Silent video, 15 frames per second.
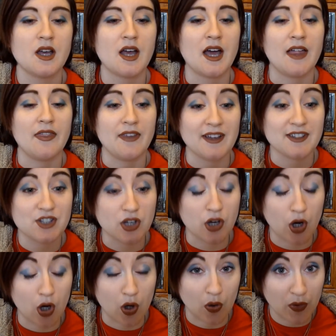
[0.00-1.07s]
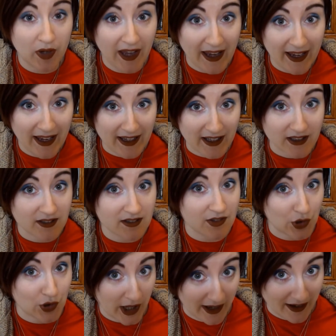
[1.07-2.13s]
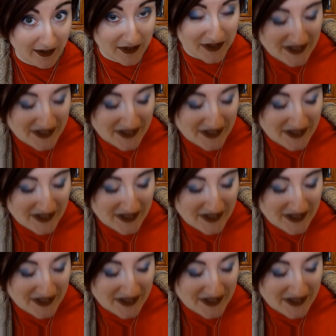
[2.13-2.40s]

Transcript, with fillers: and that's okay, Jen.